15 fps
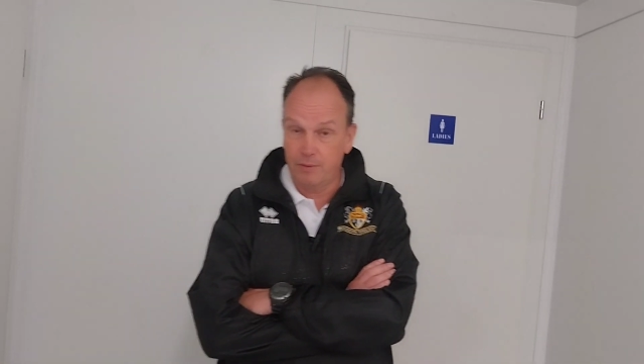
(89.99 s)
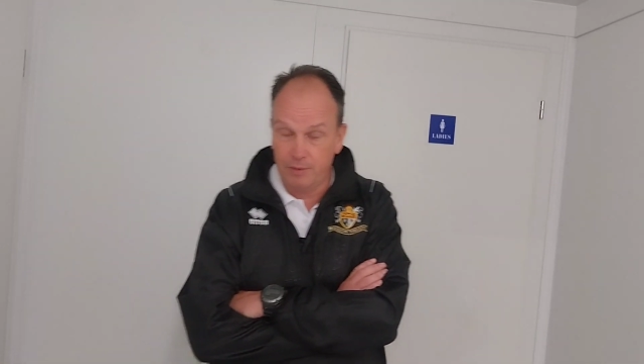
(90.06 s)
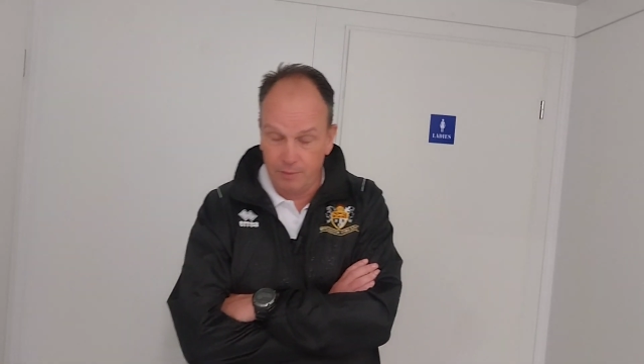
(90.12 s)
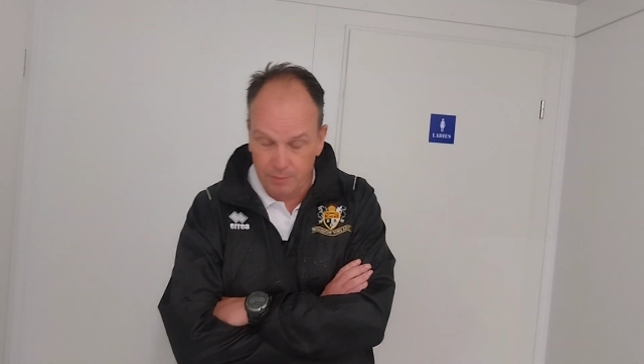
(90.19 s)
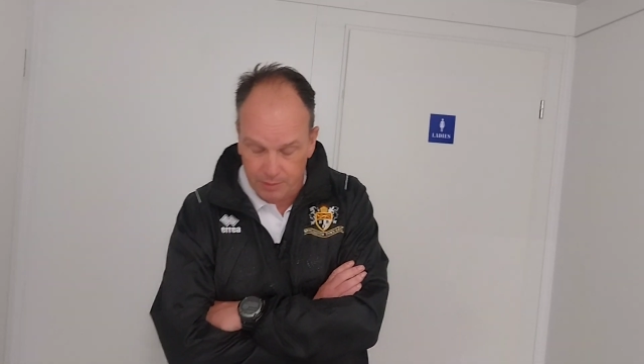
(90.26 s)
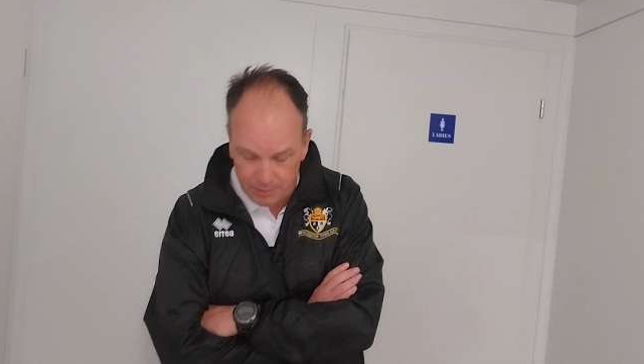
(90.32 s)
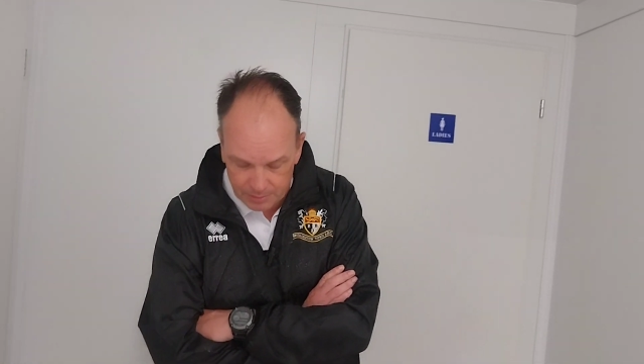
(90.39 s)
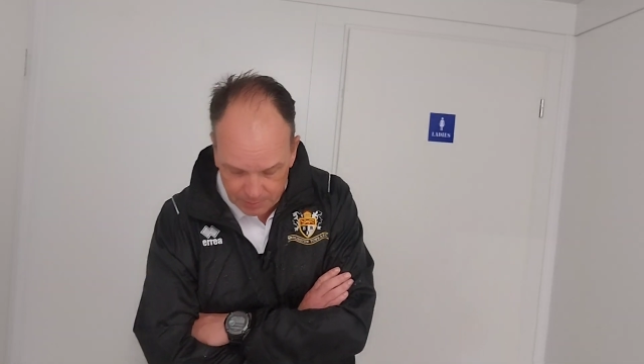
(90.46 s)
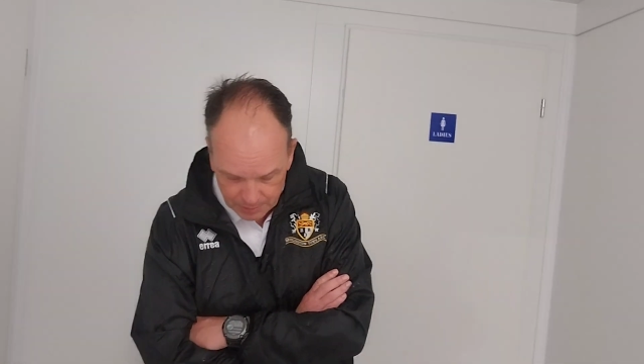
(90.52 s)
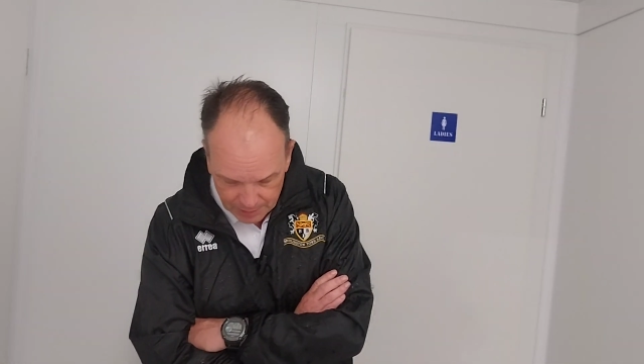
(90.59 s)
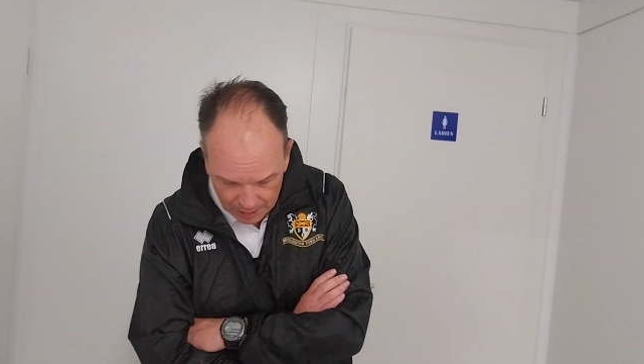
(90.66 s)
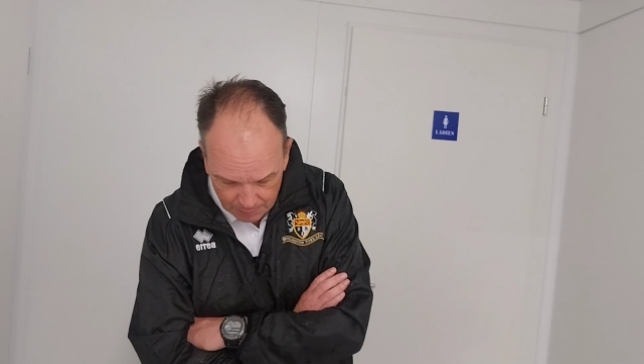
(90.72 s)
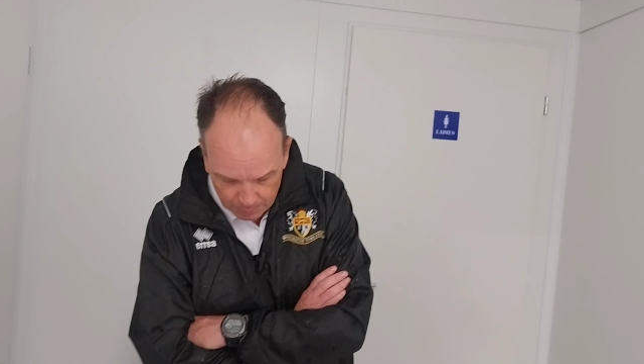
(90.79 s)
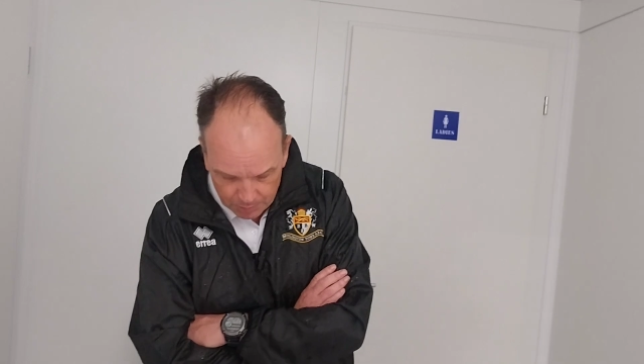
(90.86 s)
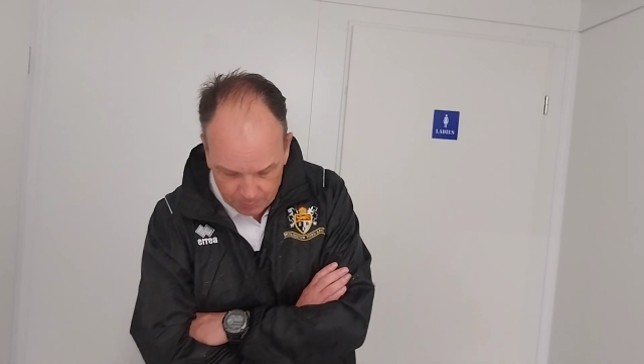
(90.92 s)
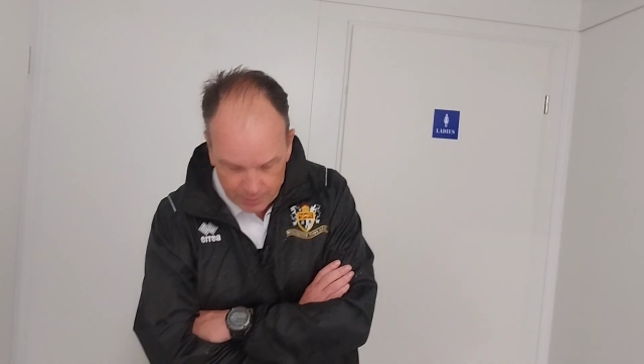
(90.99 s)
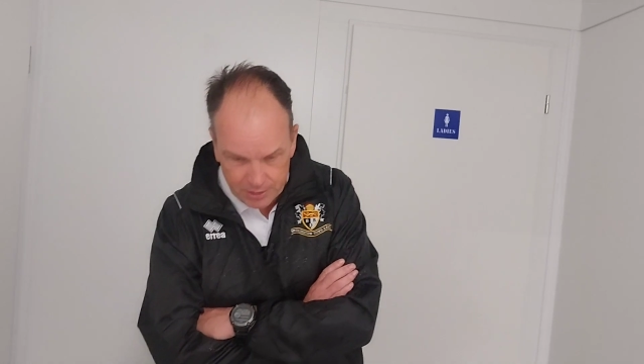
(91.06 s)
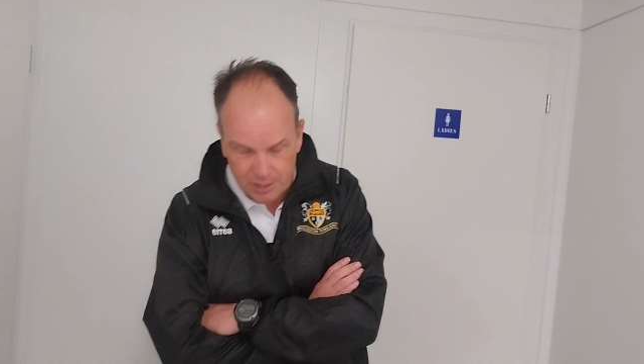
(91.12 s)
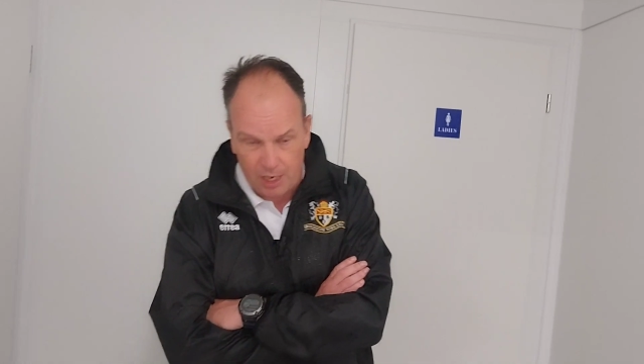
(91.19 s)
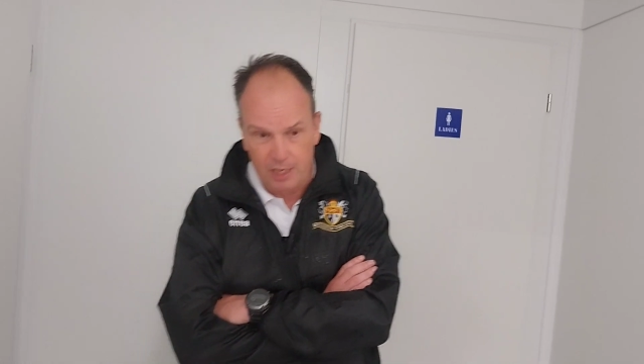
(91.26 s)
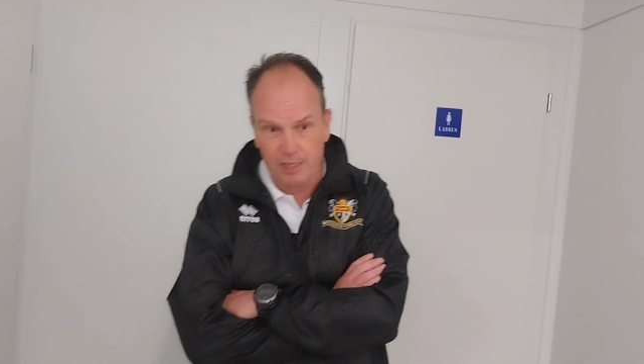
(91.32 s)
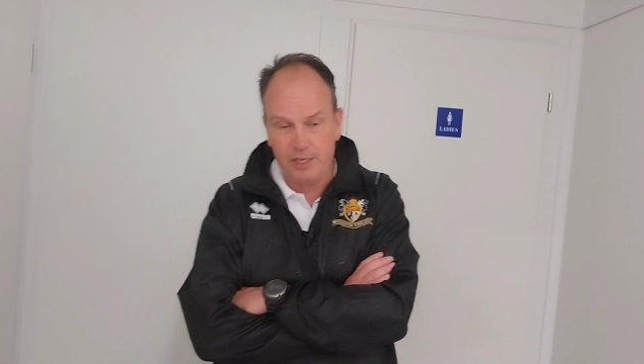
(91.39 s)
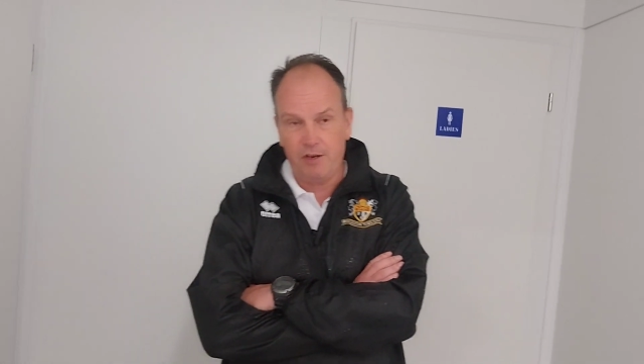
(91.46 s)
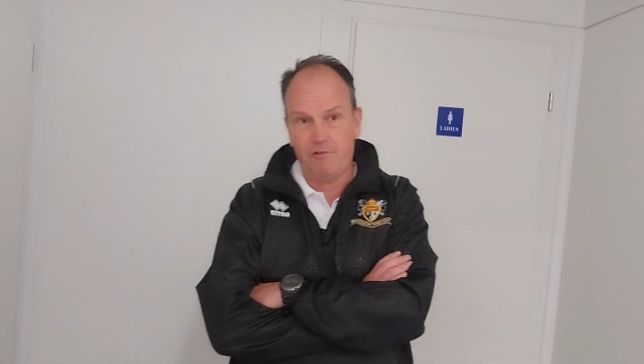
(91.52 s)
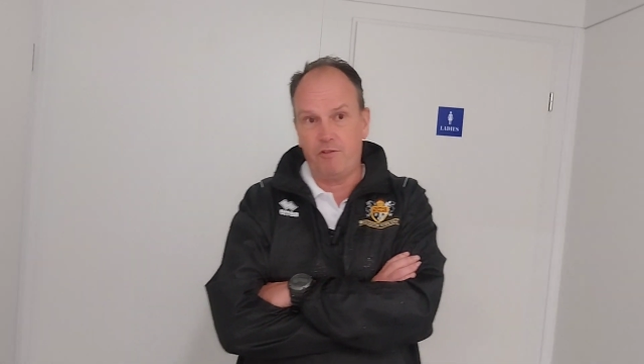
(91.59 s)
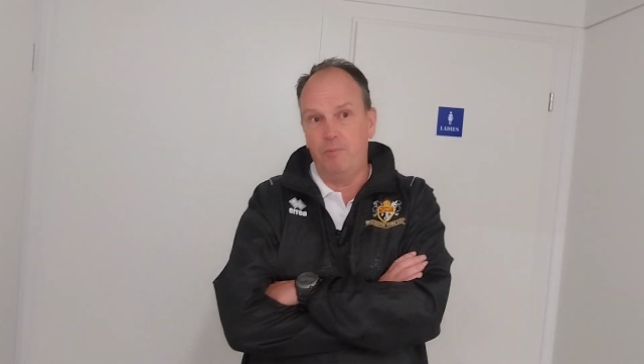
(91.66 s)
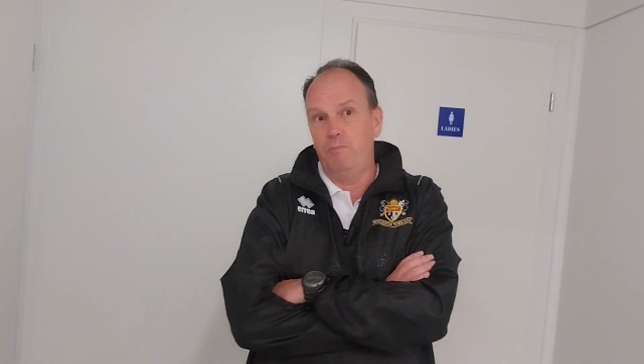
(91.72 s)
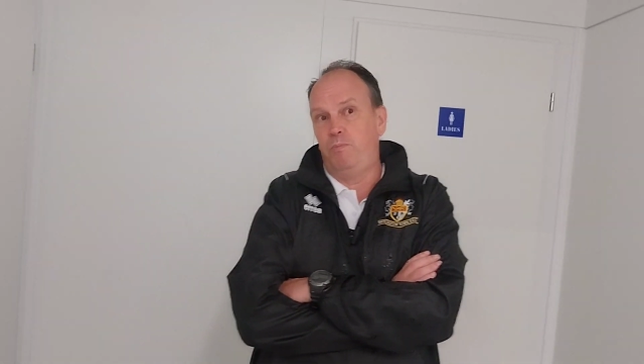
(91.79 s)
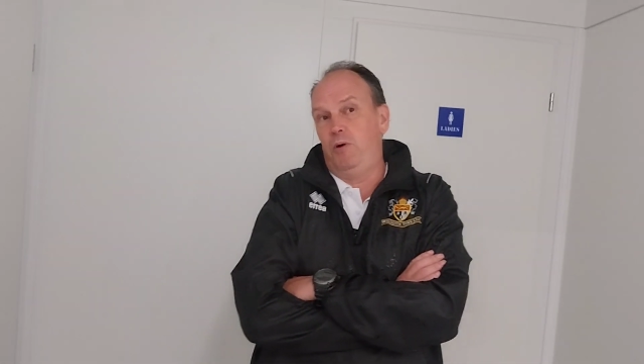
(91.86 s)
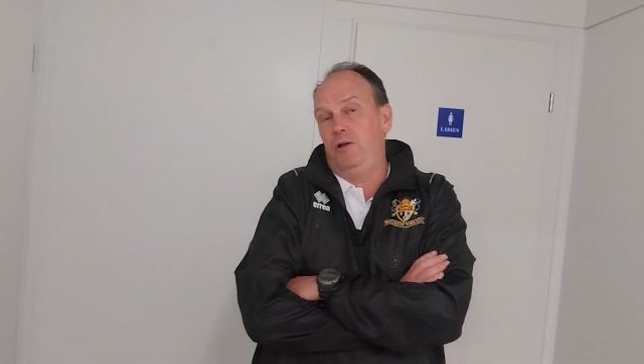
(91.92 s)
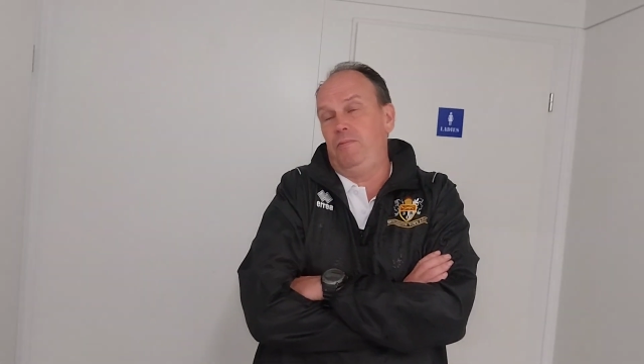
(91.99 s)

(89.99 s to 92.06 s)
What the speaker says: the game would have been slightly different.